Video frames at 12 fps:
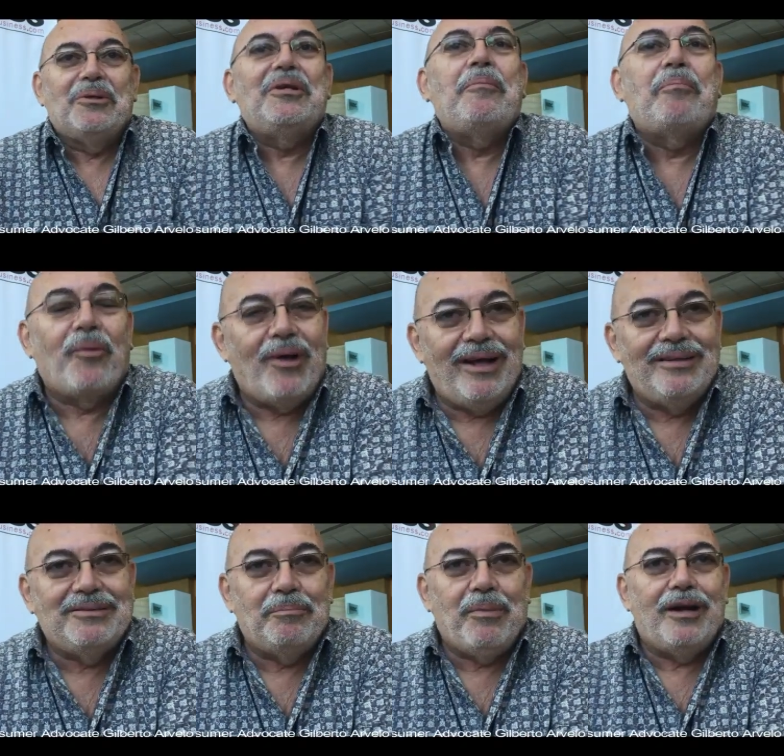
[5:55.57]
don't see
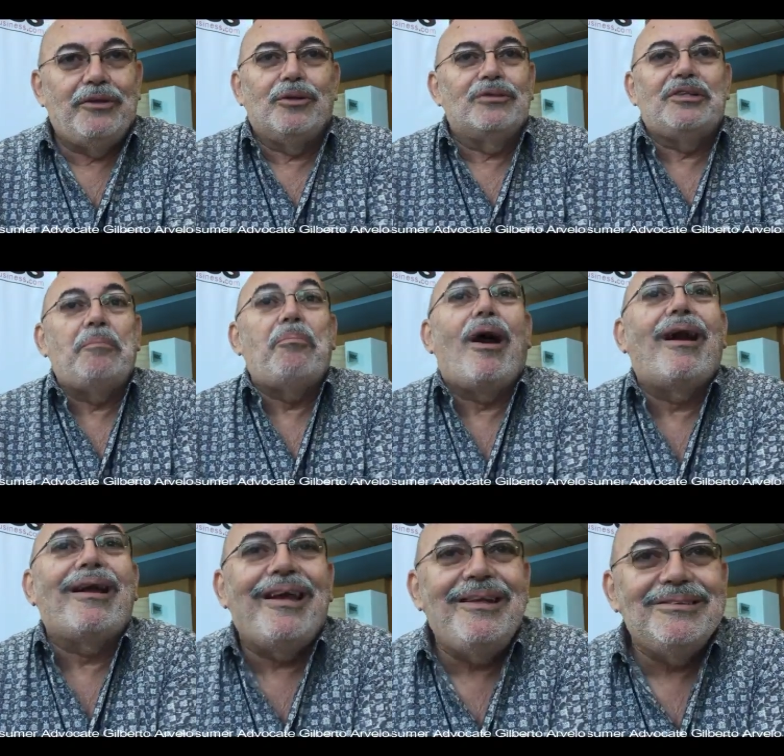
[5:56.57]
price, you don't see
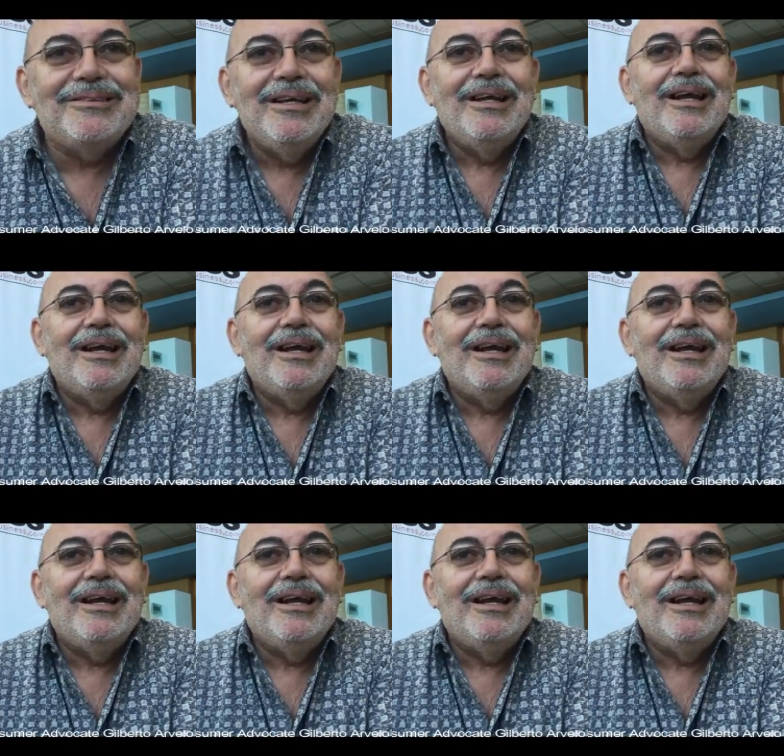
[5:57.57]
bargains,